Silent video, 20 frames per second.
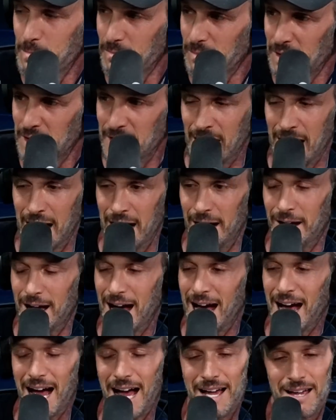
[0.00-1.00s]
Yeah,
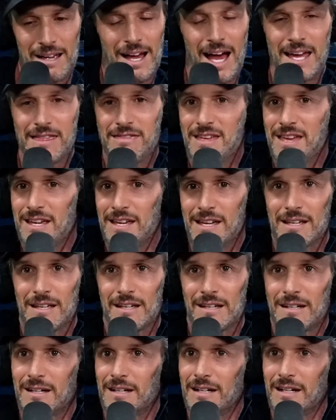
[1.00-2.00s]
I think it,
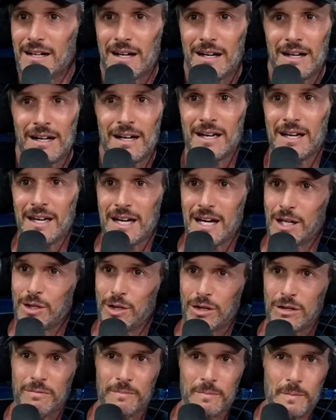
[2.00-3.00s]

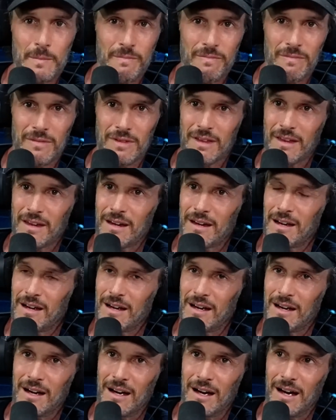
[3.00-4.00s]
look,
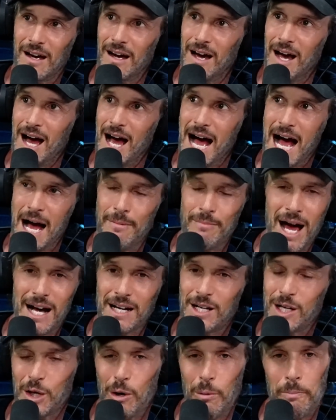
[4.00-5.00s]
I'm not
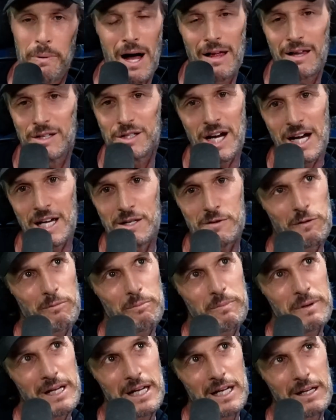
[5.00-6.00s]
going to apologize for
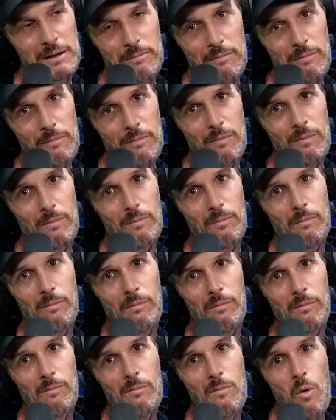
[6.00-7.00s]
being
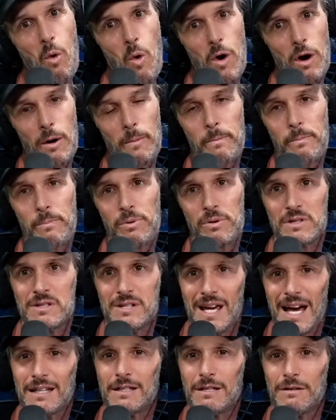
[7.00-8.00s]
more
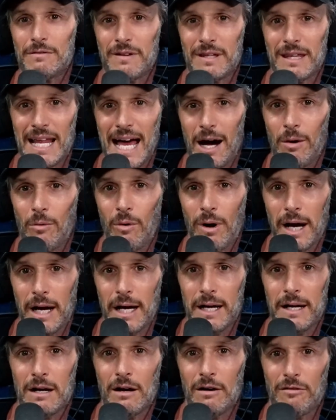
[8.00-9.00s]
protective in that
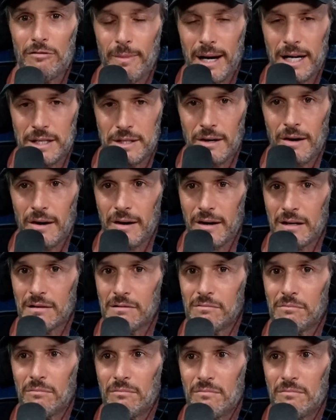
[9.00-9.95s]
way of my daughter.